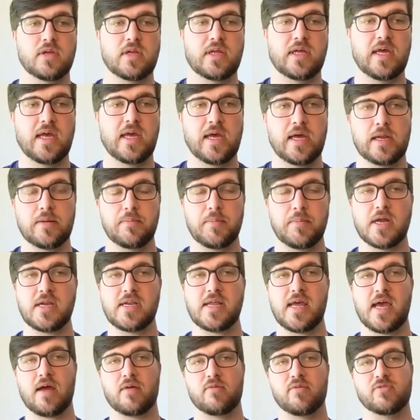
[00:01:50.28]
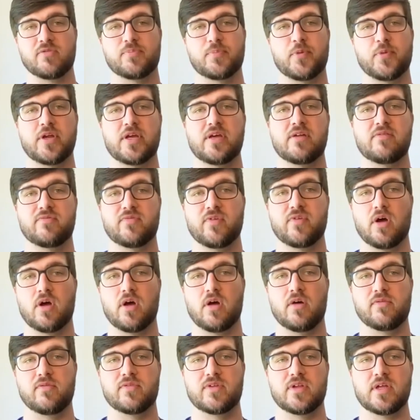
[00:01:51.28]
kid, my dad was pretty
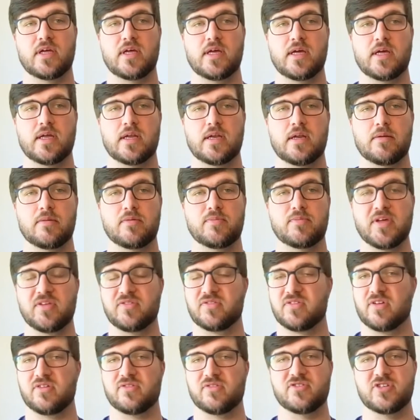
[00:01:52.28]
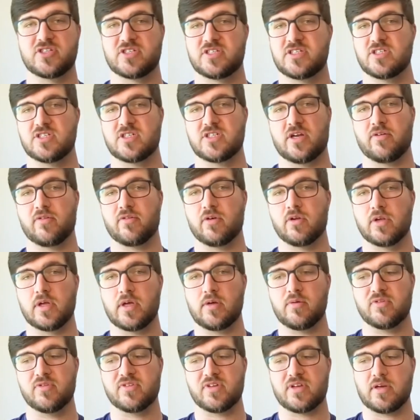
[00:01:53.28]
involved in business just in general.
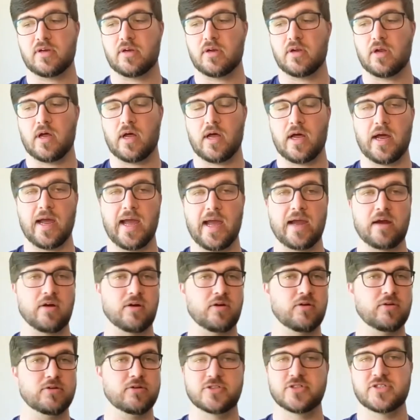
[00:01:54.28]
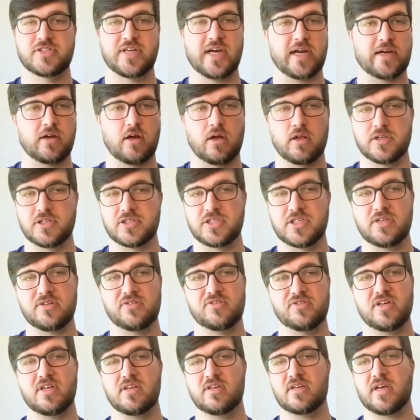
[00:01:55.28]
He was in agriculture technology,
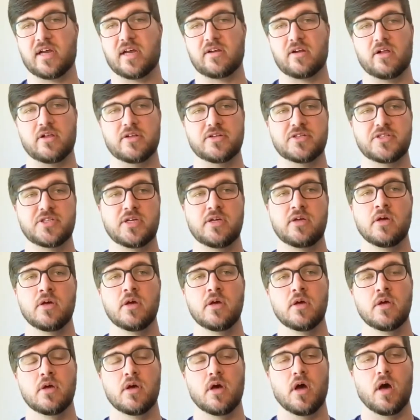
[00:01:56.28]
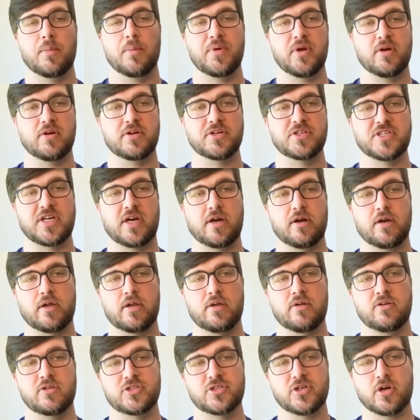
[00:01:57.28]
seed technology up here in
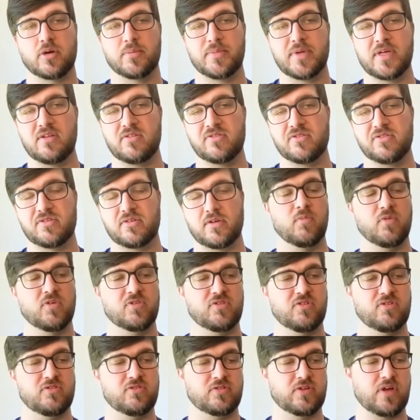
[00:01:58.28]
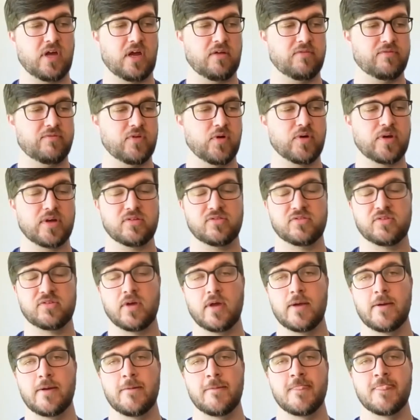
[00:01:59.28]
Sheridan. Sugar beets was his kind of focus.
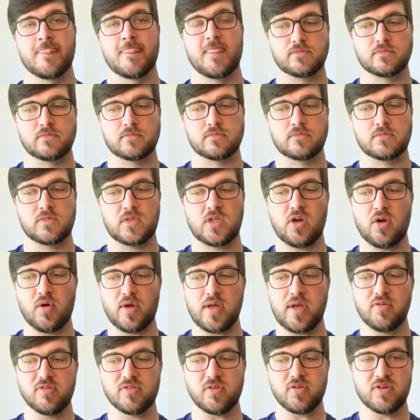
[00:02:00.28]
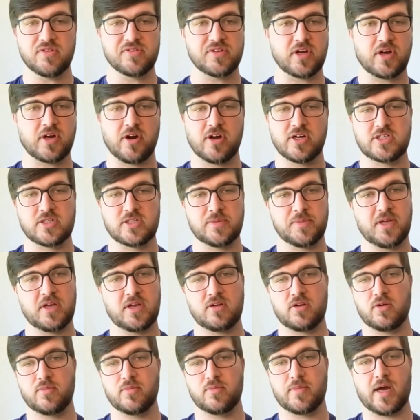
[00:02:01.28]
He was always encouraging me
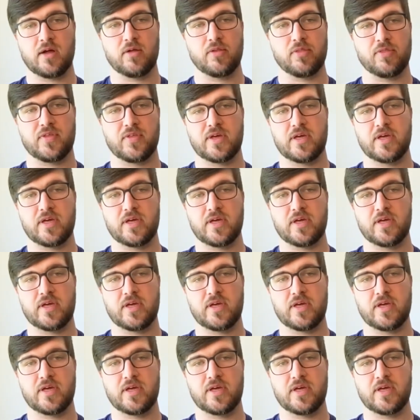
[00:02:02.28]
to do my own